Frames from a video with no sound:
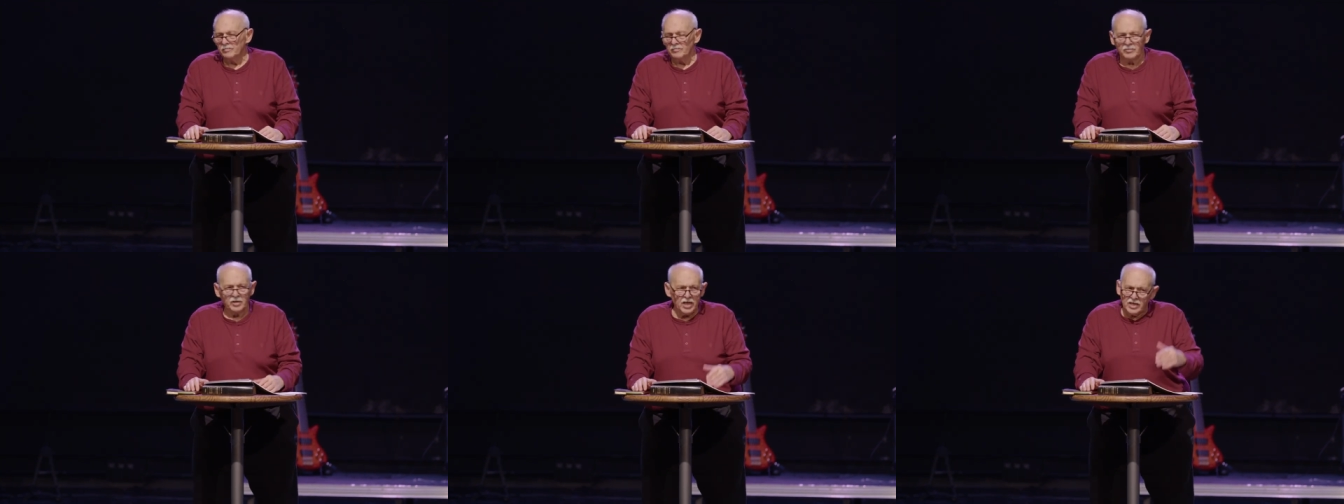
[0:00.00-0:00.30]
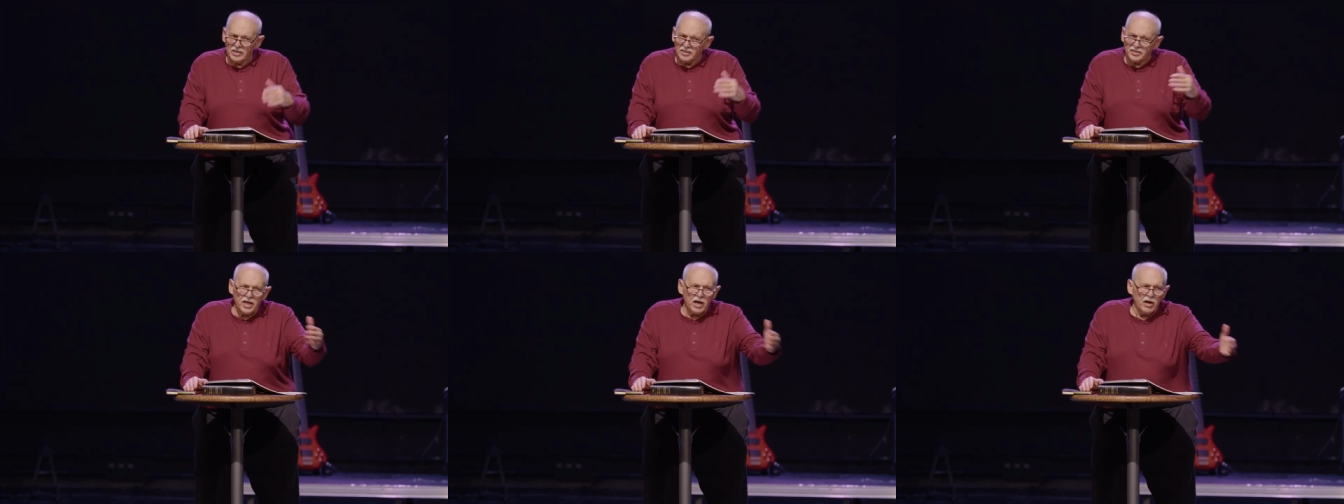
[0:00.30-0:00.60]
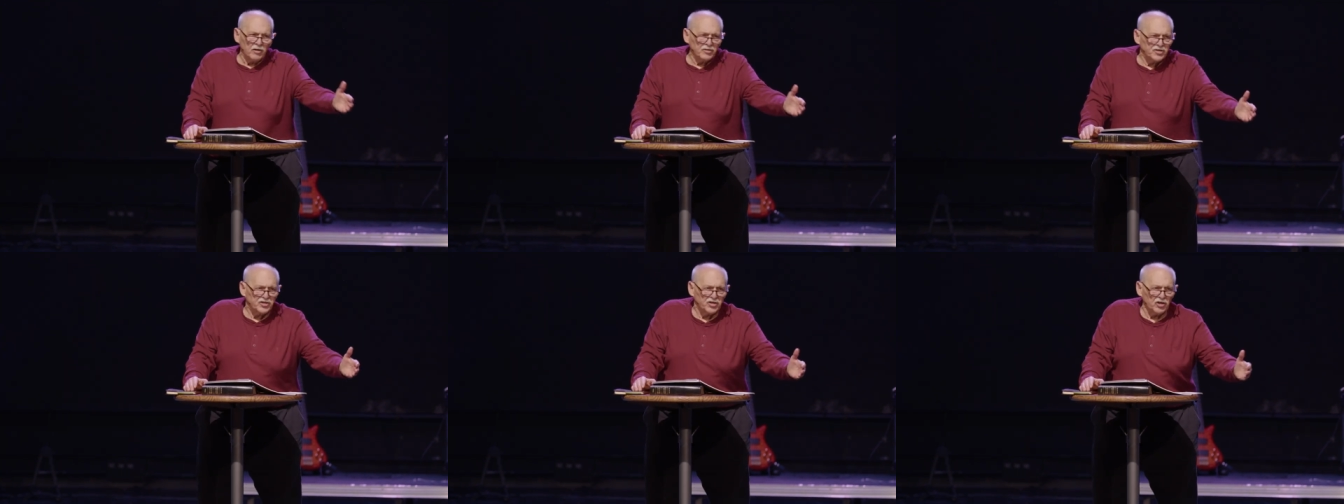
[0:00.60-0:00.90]
He's
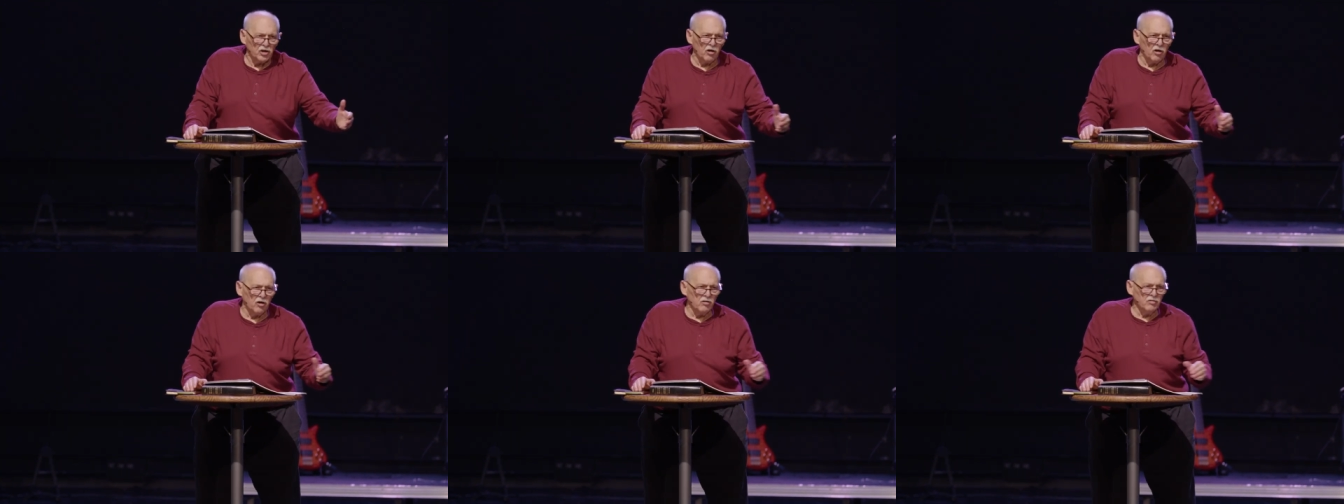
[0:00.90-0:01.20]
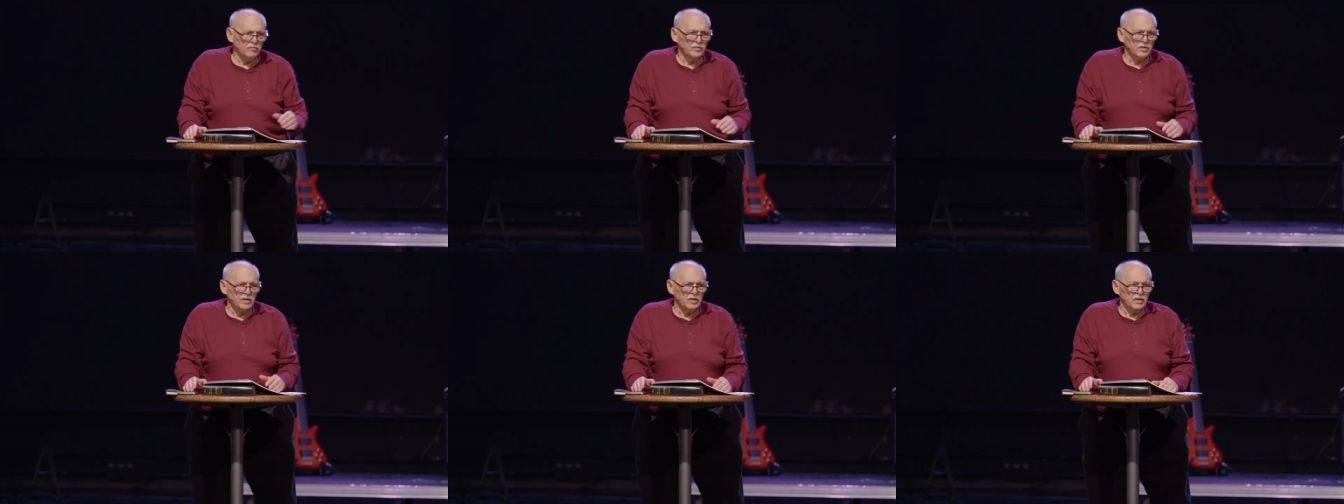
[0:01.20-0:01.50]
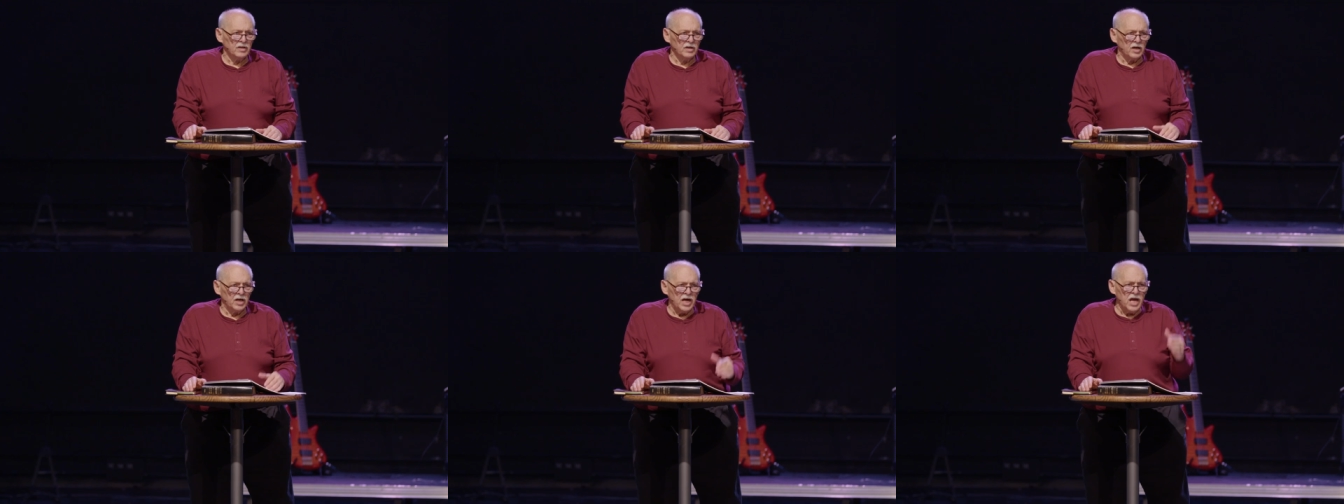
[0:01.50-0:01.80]
there, sir.
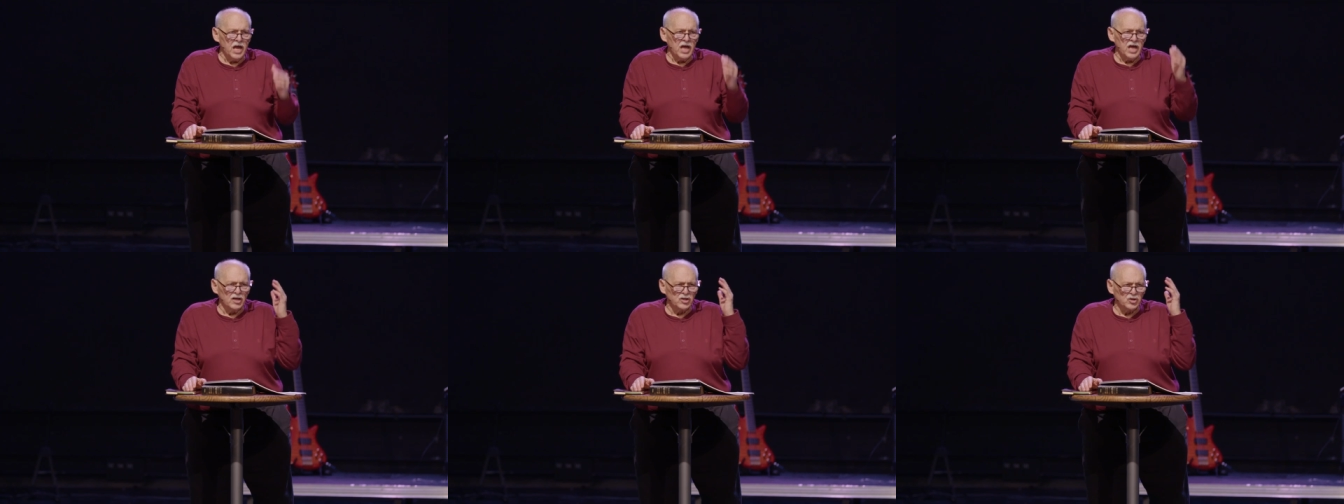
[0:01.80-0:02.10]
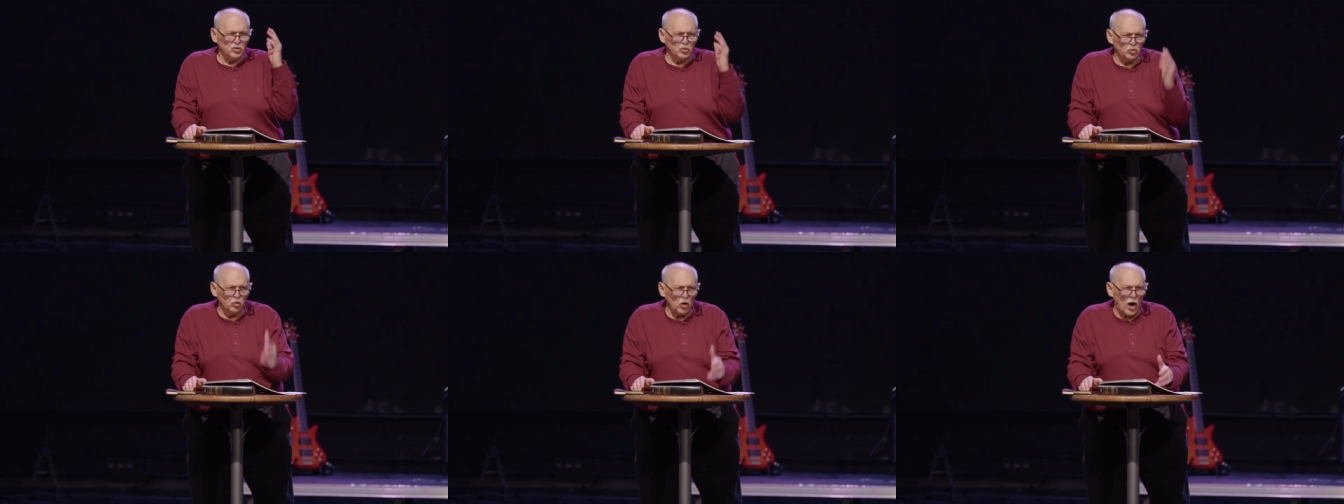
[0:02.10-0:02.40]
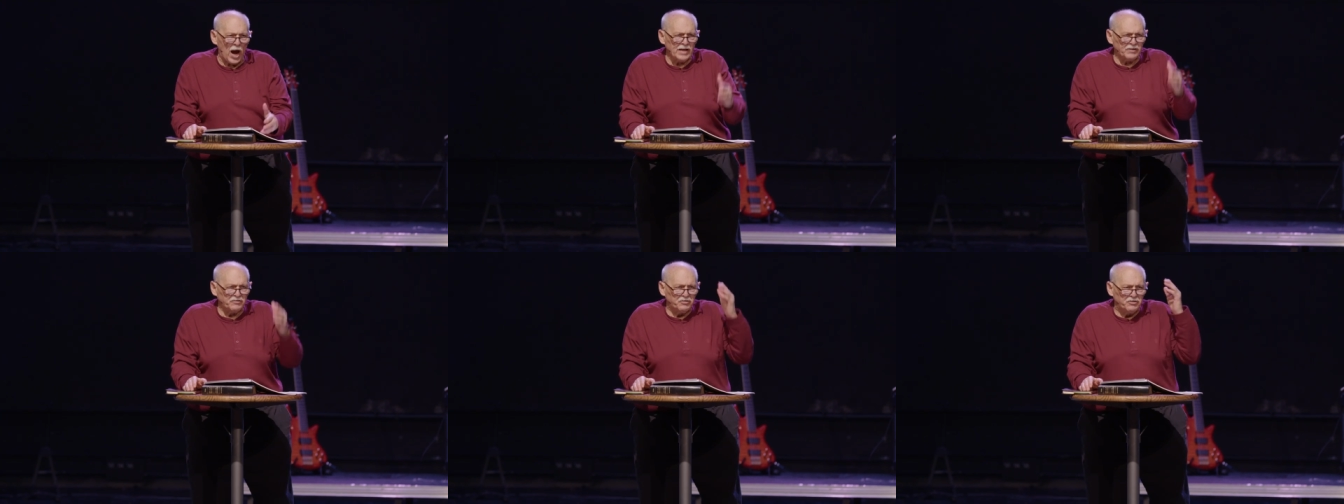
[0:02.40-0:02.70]
He is
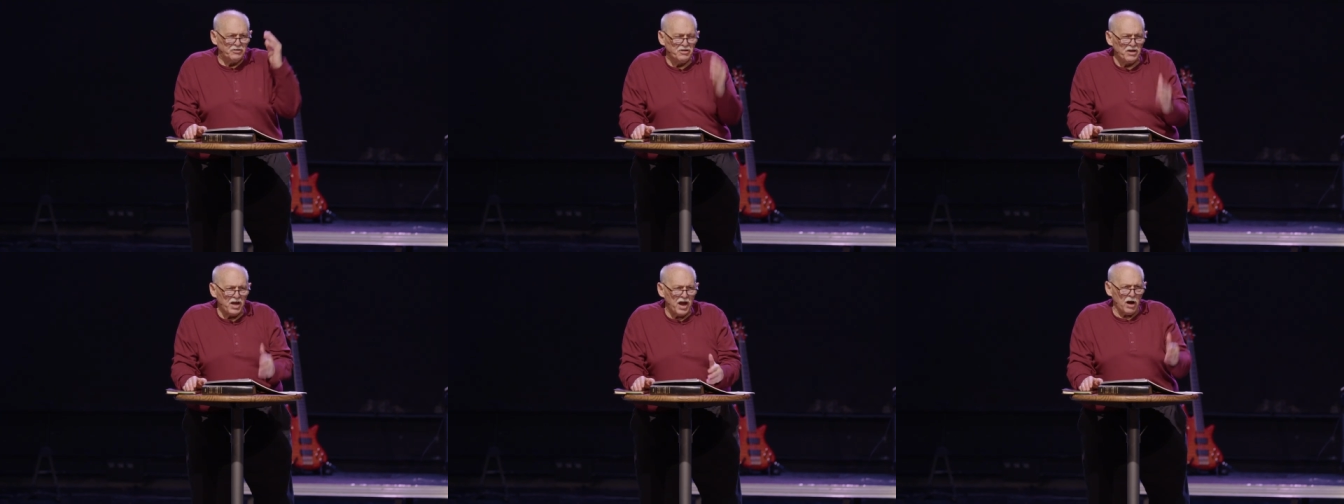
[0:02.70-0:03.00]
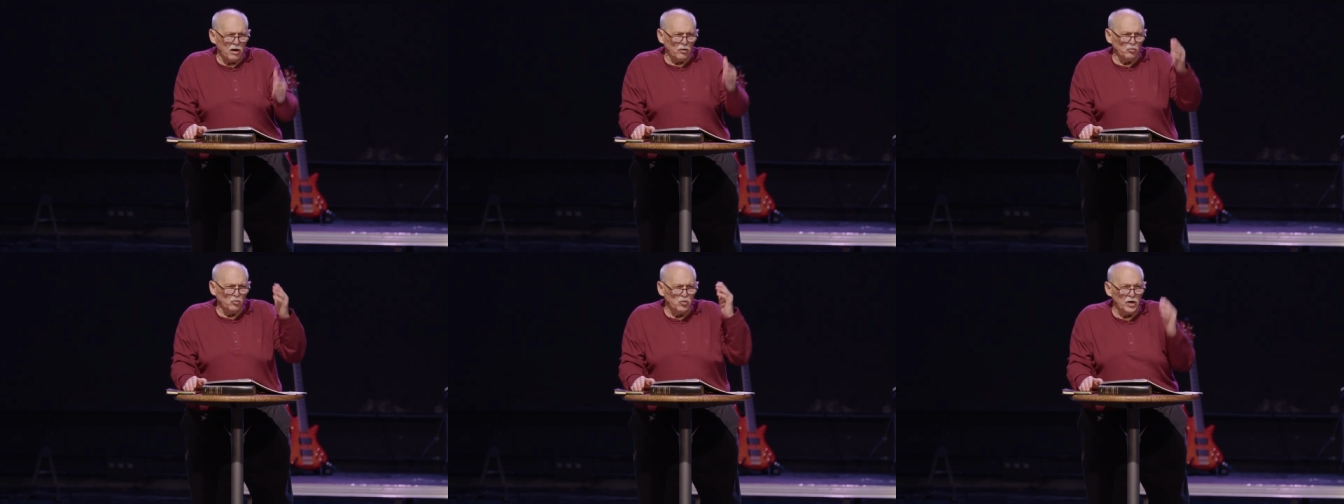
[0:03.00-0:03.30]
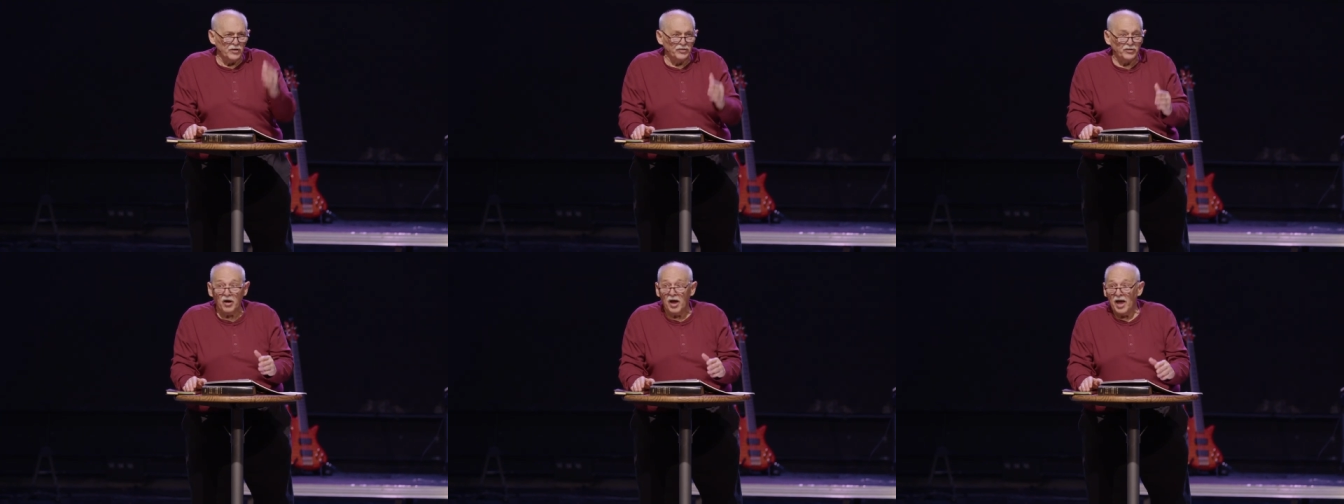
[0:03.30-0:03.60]
right there with you.